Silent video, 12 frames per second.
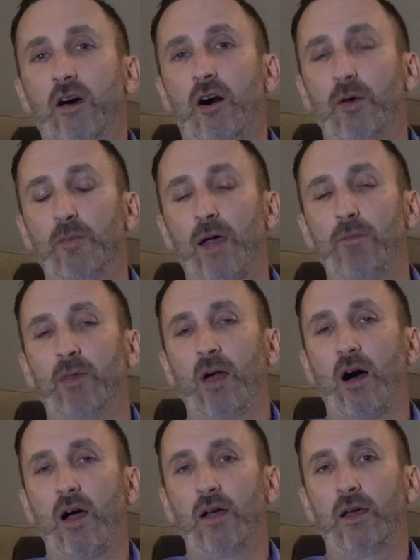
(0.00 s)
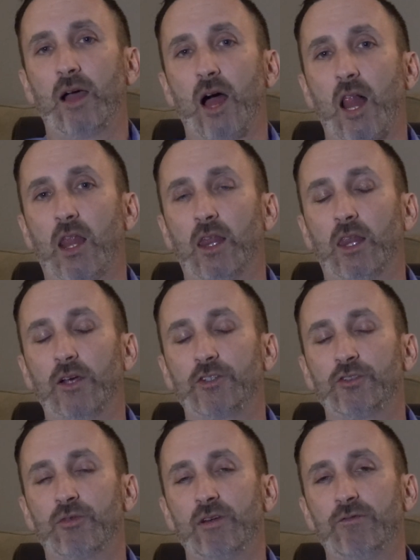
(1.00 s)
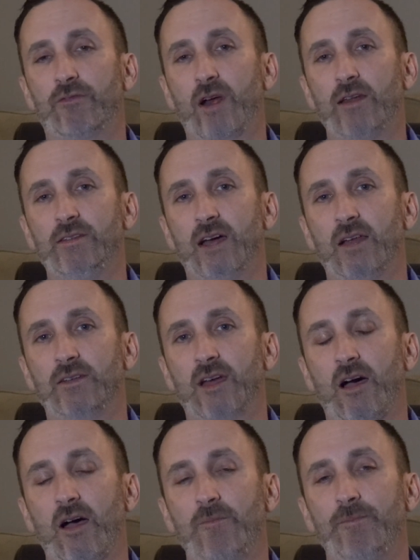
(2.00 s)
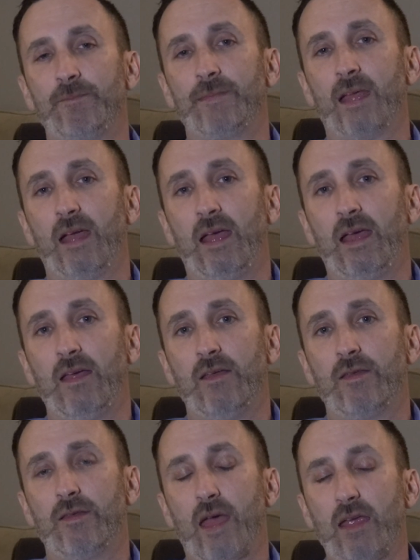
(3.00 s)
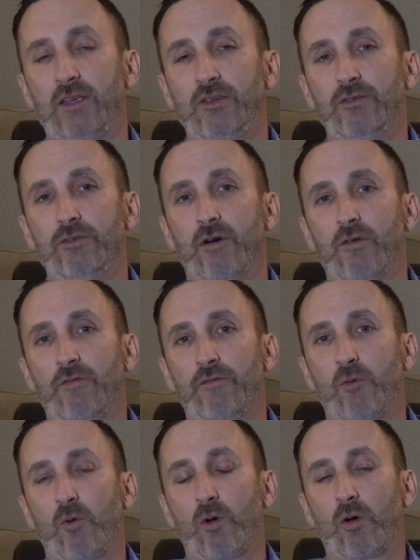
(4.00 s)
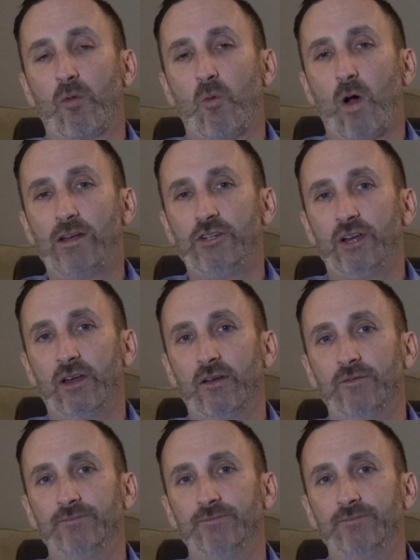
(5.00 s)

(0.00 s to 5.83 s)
on my blog, luxuryfred.com. Thank you for watching.